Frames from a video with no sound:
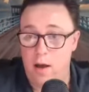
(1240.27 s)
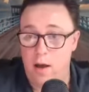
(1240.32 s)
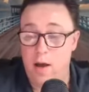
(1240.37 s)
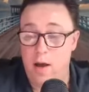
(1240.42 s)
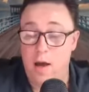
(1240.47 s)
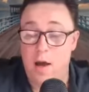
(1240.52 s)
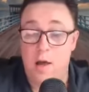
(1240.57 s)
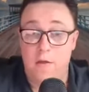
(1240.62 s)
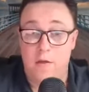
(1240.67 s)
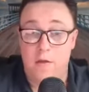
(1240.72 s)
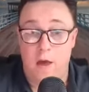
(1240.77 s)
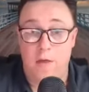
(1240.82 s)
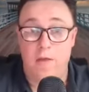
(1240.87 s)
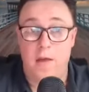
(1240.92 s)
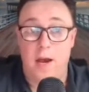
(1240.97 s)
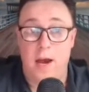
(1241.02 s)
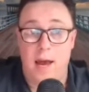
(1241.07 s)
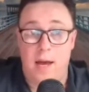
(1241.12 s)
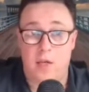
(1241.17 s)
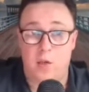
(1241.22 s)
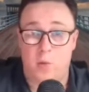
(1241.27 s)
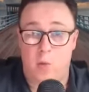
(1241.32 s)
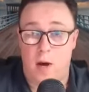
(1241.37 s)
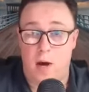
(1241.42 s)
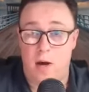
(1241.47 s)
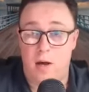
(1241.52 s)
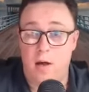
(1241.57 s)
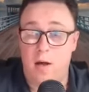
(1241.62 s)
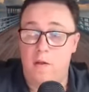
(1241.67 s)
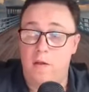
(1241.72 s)
Then the next one,
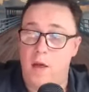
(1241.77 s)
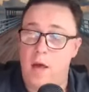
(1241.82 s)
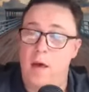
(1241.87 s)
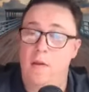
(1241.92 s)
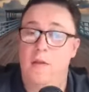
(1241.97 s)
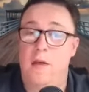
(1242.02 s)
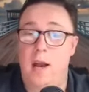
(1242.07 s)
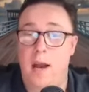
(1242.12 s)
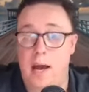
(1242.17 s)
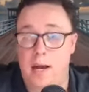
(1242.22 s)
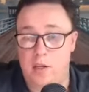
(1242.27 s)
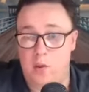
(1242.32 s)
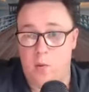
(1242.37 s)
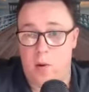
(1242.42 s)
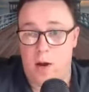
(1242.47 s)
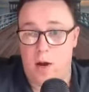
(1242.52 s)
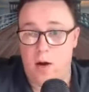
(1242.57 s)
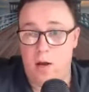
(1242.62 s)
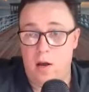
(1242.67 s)
then the next one.